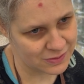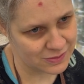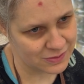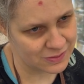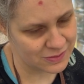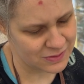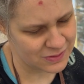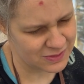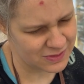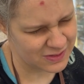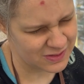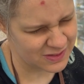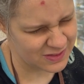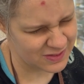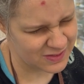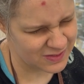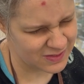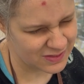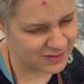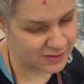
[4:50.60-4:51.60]
Chicken and rice
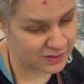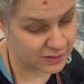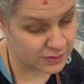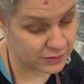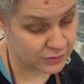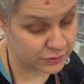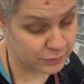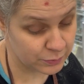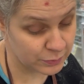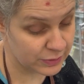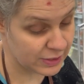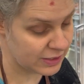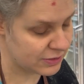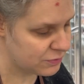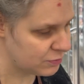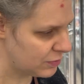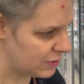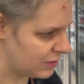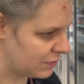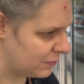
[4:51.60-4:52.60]
bake. Well, that's
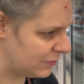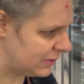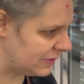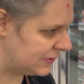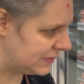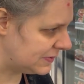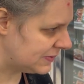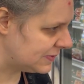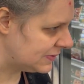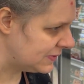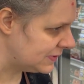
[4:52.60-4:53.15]
what I want.